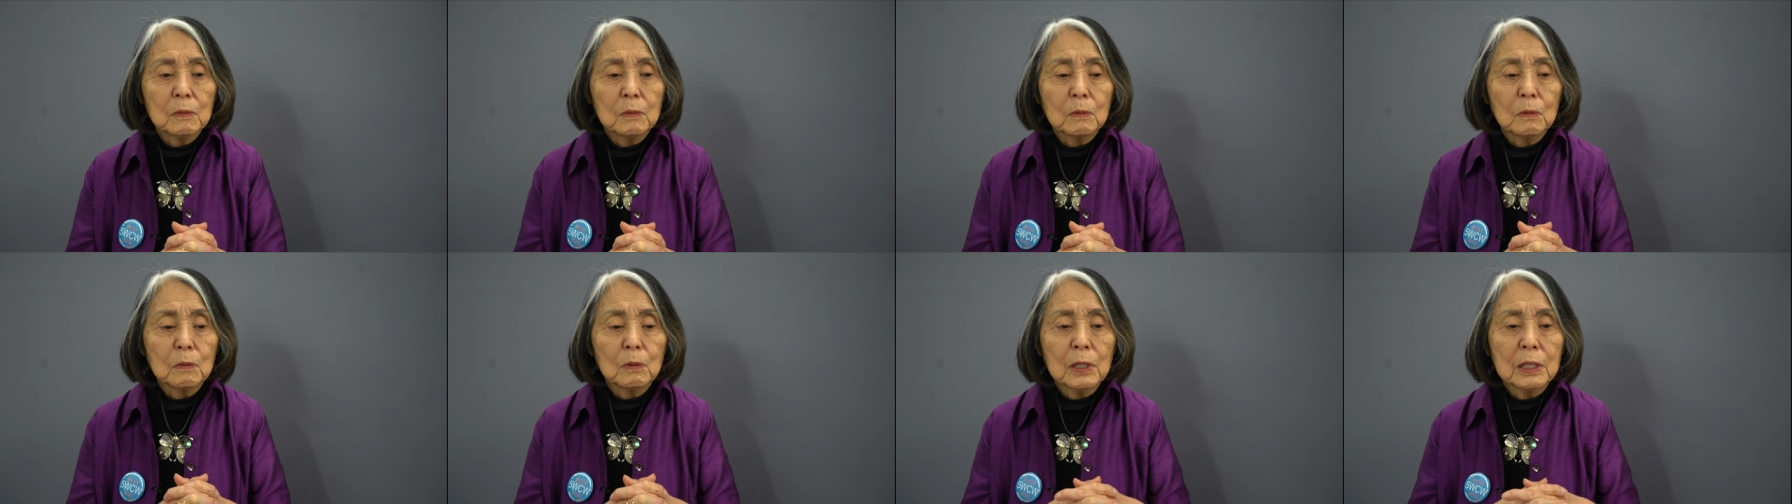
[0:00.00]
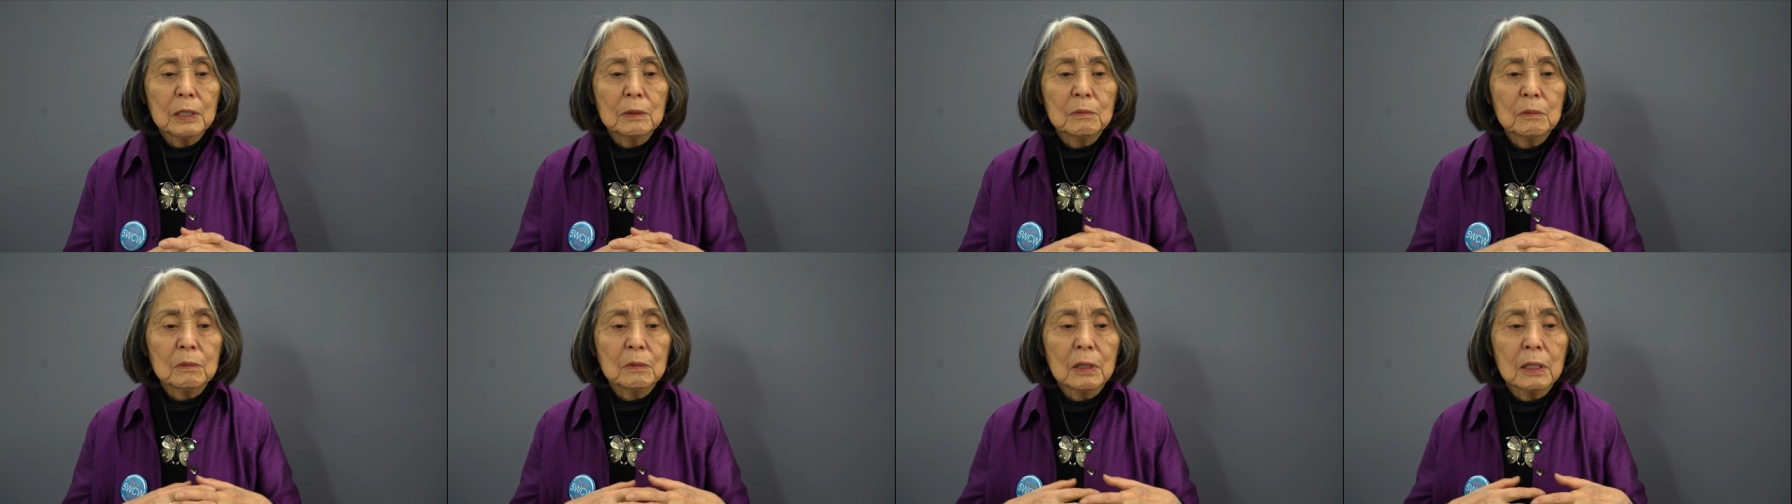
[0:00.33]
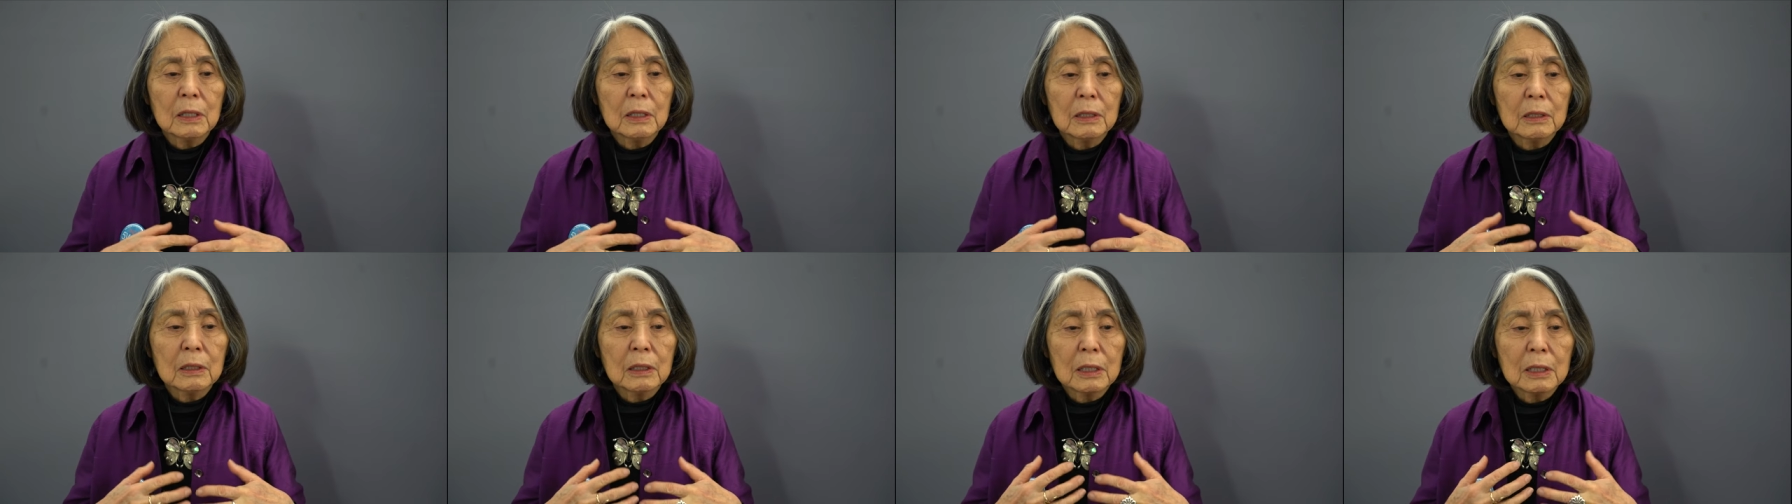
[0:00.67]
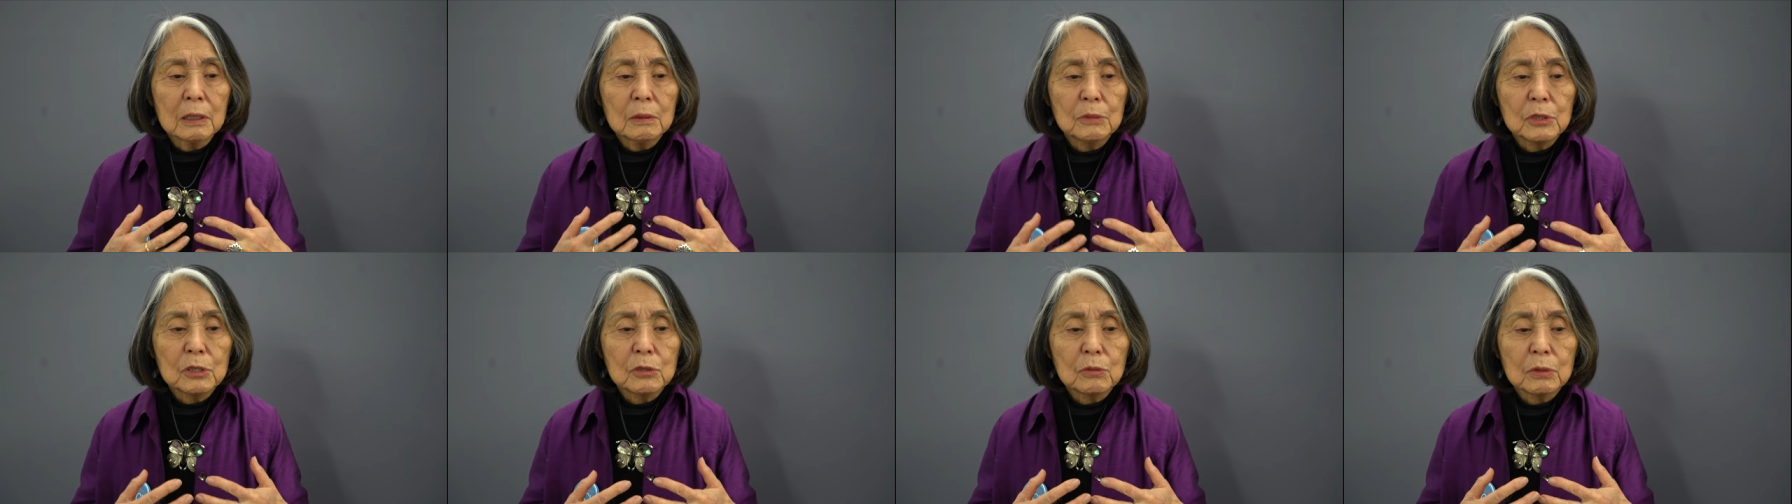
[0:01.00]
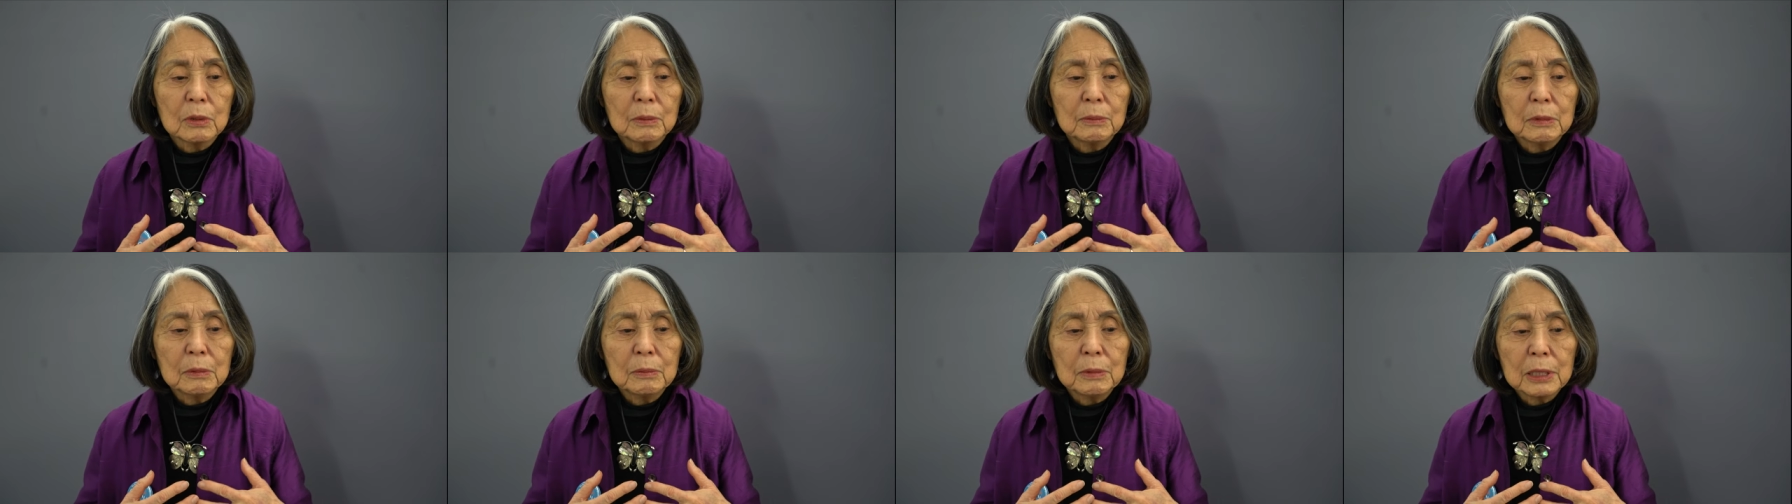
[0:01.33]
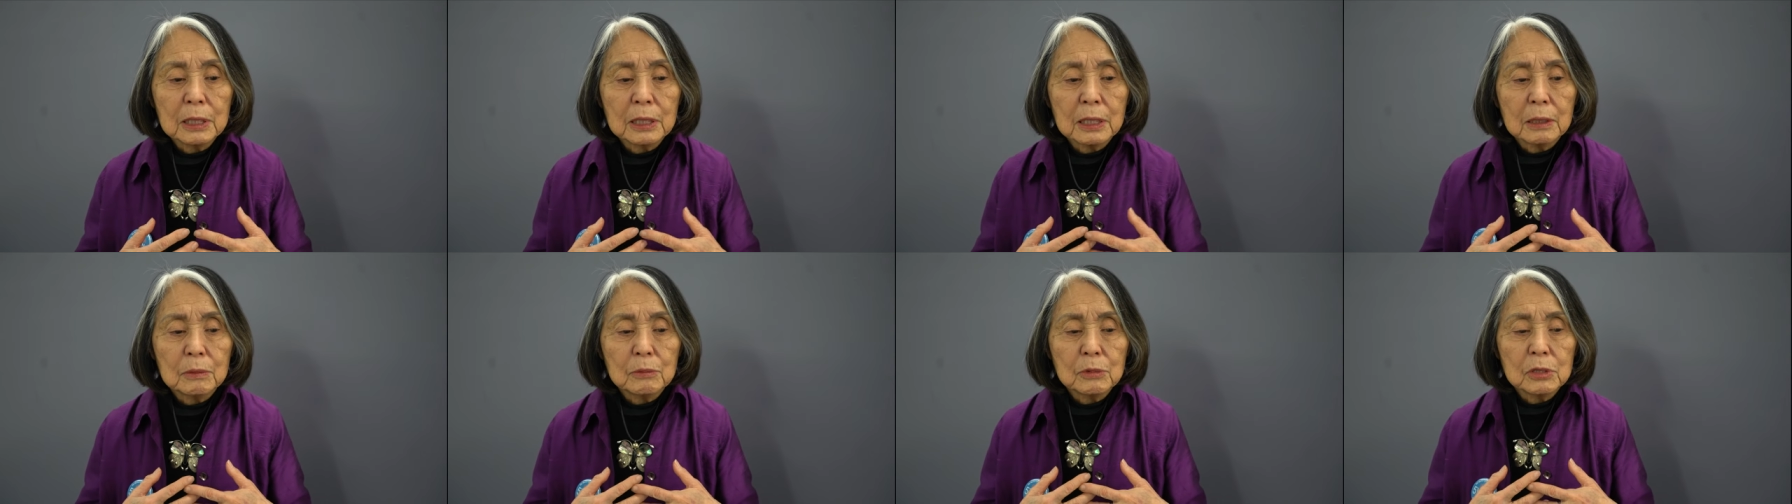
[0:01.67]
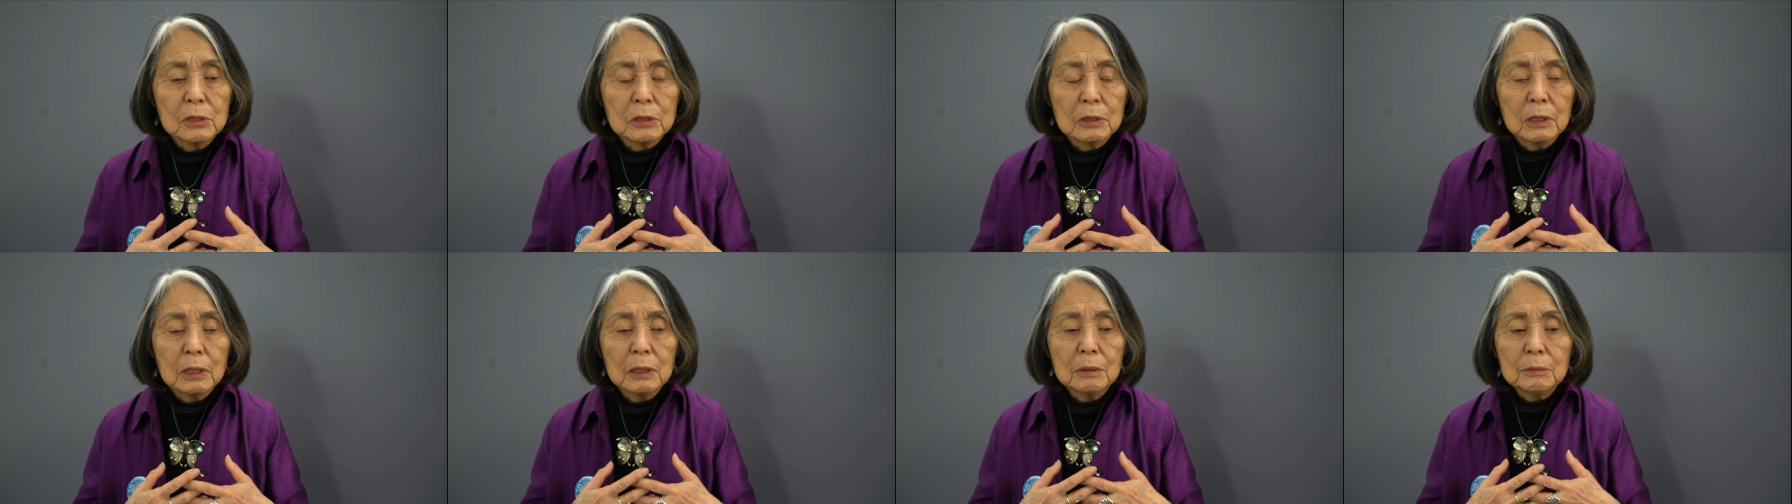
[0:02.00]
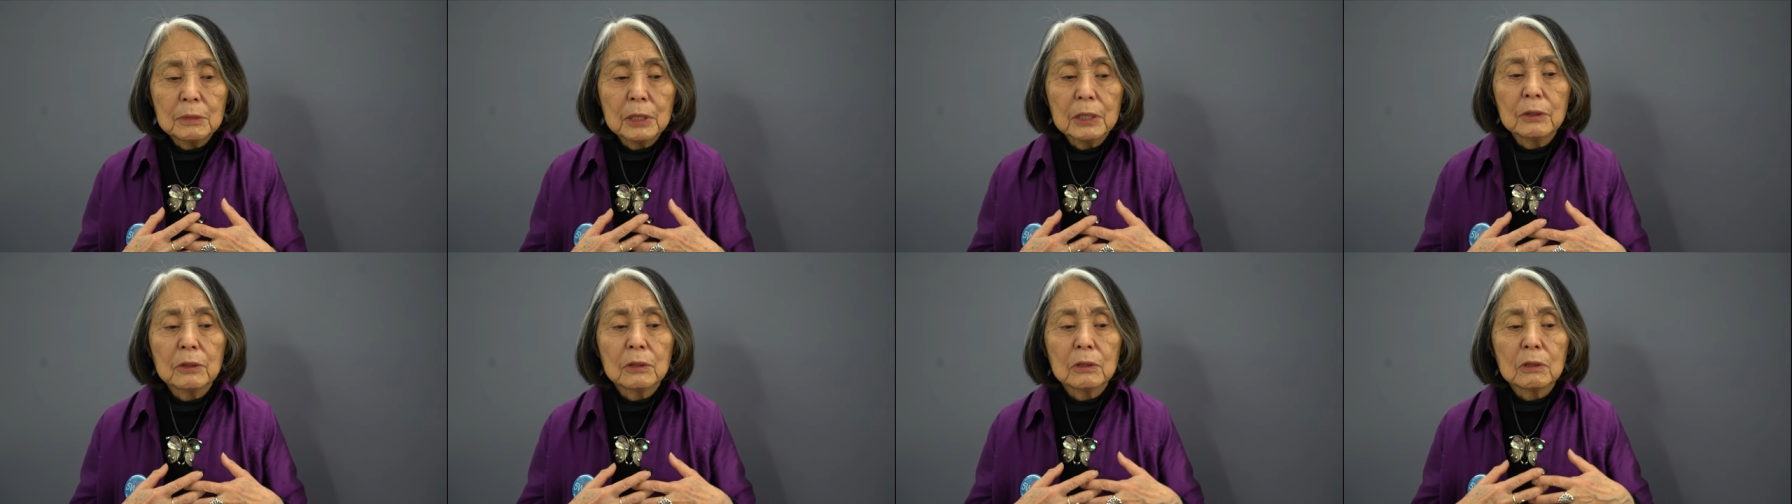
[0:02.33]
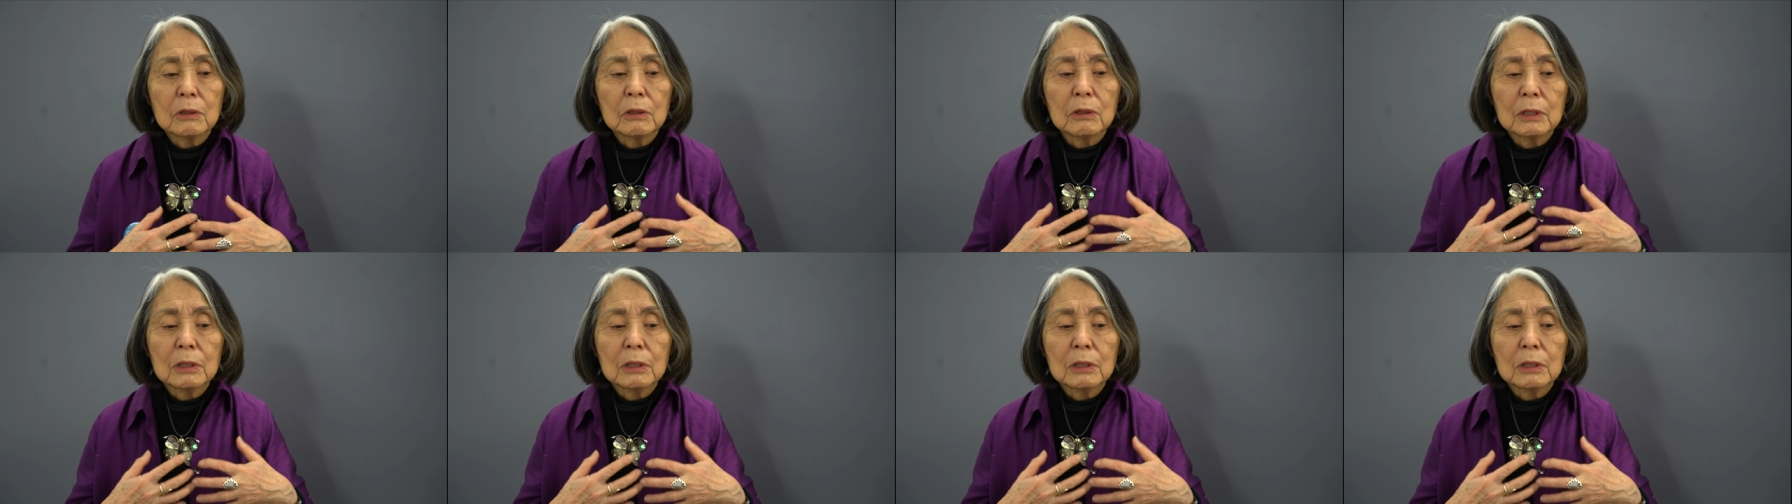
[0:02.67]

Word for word: when an Artemis woman becomes a mother,